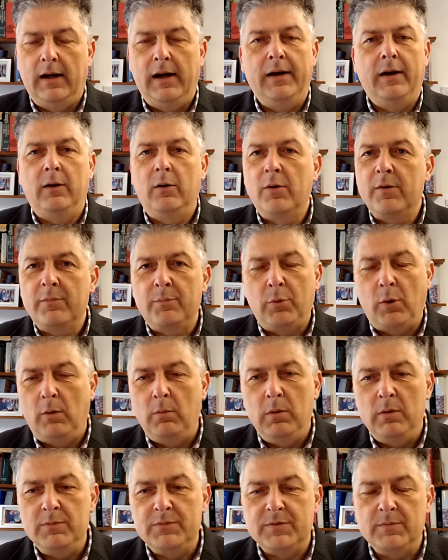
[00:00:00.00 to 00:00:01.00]
and a lot of
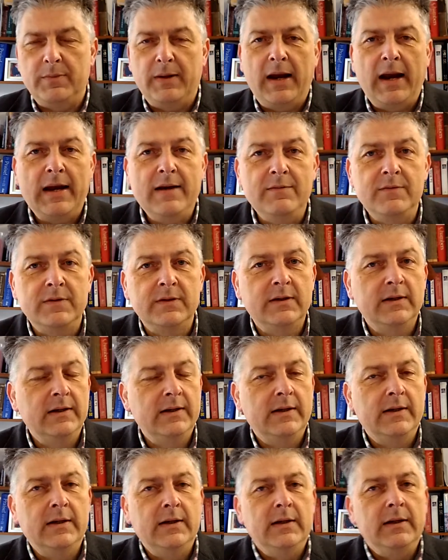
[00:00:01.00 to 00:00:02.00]
problems and behaved
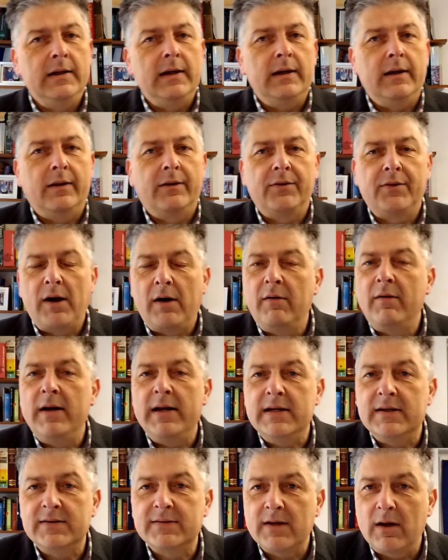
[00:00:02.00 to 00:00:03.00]
in a
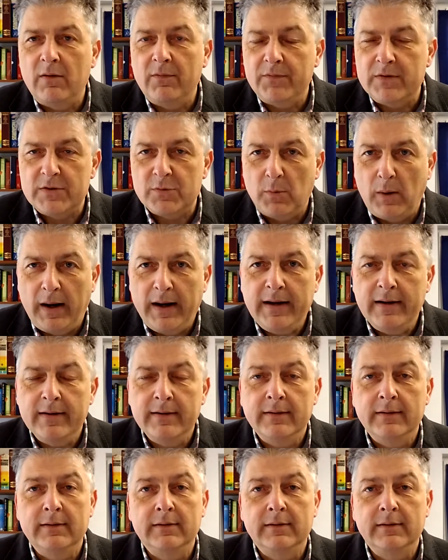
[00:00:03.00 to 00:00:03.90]
thoroughly selfish way.